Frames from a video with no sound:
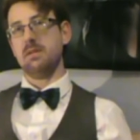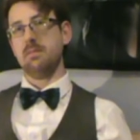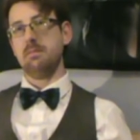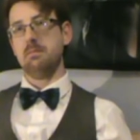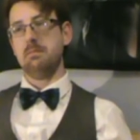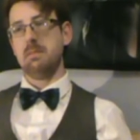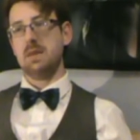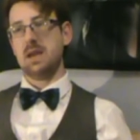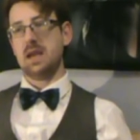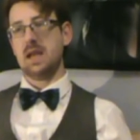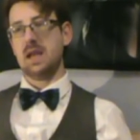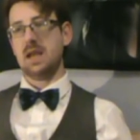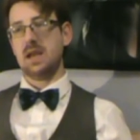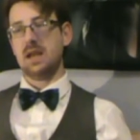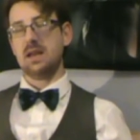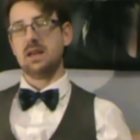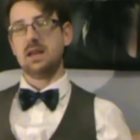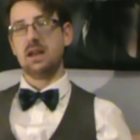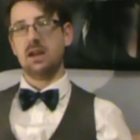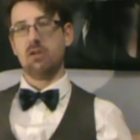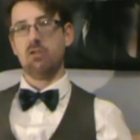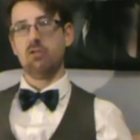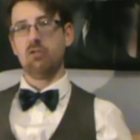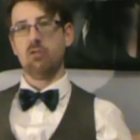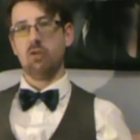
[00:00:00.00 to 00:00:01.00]
mini
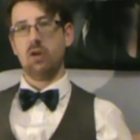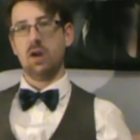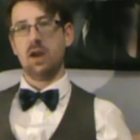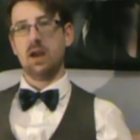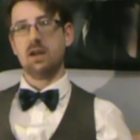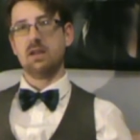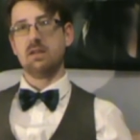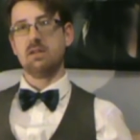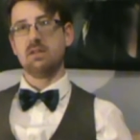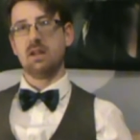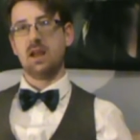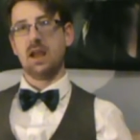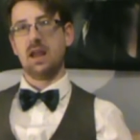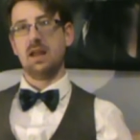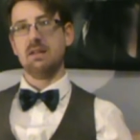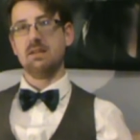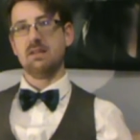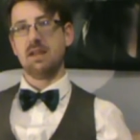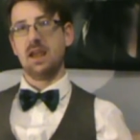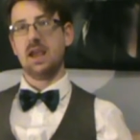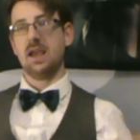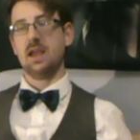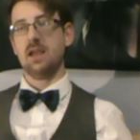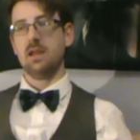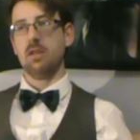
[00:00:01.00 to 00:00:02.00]
districts and
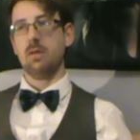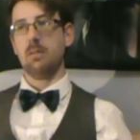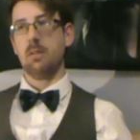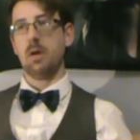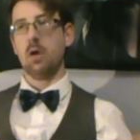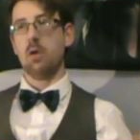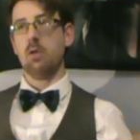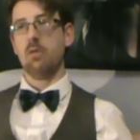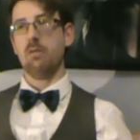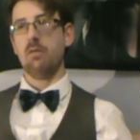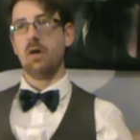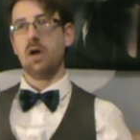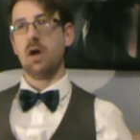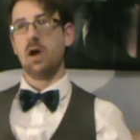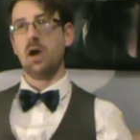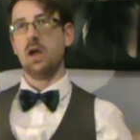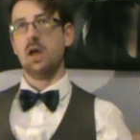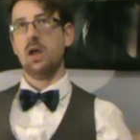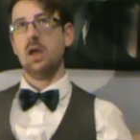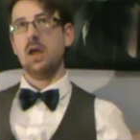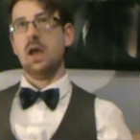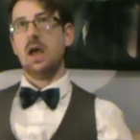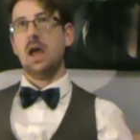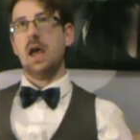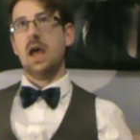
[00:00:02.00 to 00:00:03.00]
taken them over
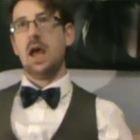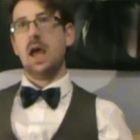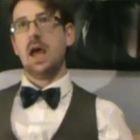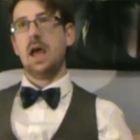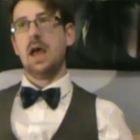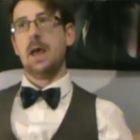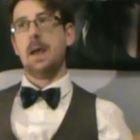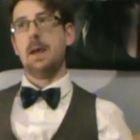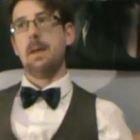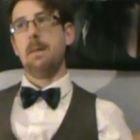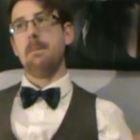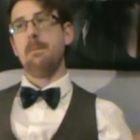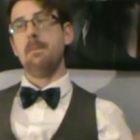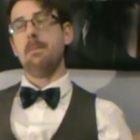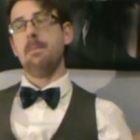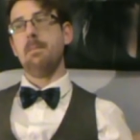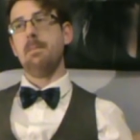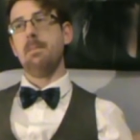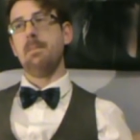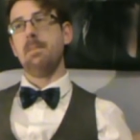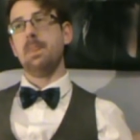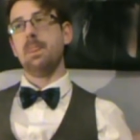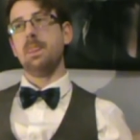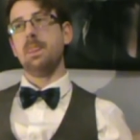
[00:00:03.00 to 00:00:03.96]
um,